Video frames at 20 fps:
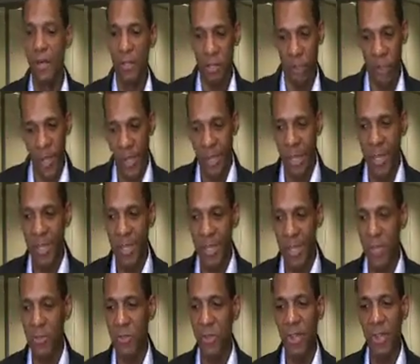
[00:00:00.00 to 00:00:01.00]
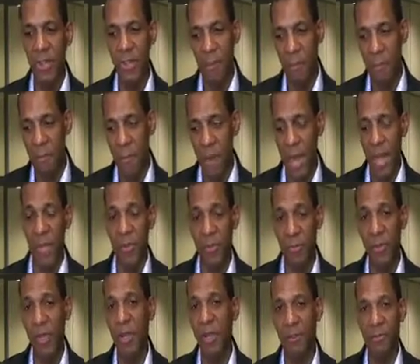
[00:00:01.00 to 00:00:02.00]
So essentially, the
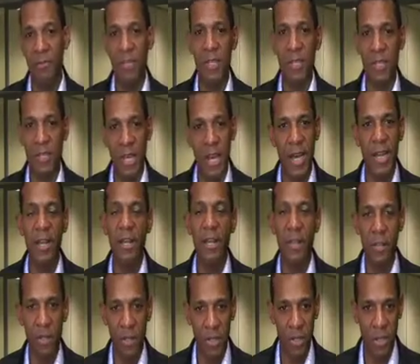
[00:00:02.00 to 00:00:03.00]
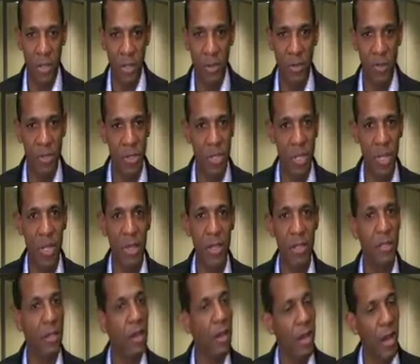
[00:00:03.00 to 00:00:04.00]
management of the site looks at those
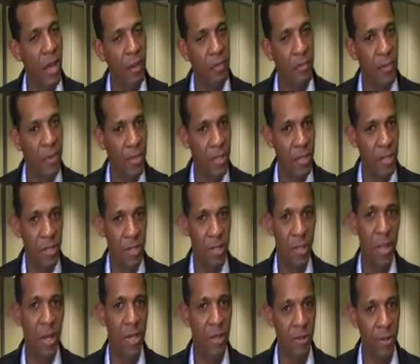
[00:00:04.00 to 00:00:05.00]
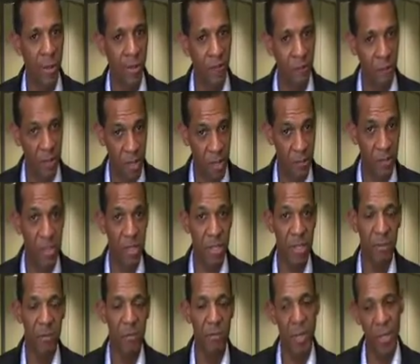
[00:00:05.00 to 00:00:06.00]
things and puts it together for
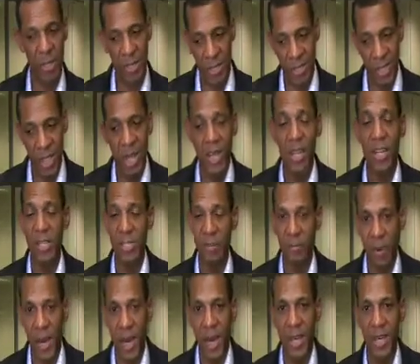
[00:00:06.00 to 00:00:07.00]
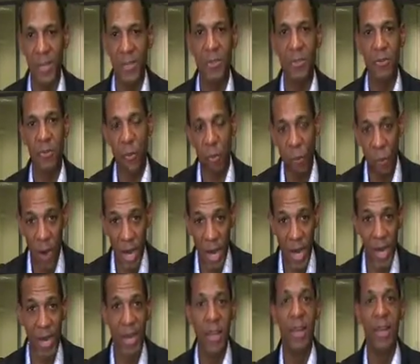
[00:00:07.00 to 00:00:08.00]
themselves because they need to buy into
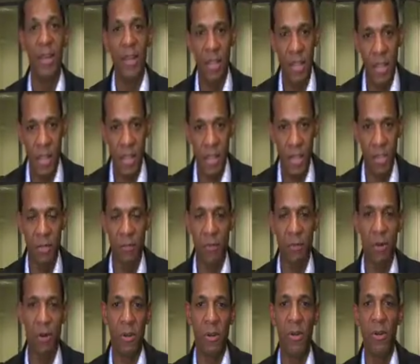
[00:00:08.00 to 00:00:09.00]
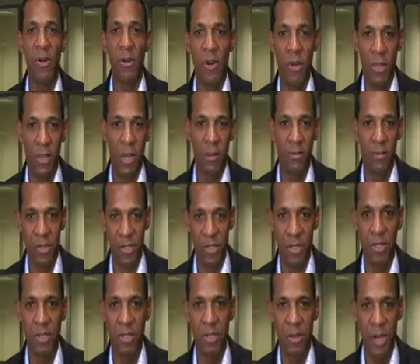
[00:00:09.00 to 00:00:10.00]
why they need to work on that
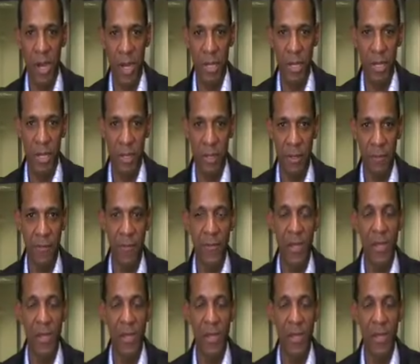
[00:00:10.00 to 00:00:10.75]
particular idea.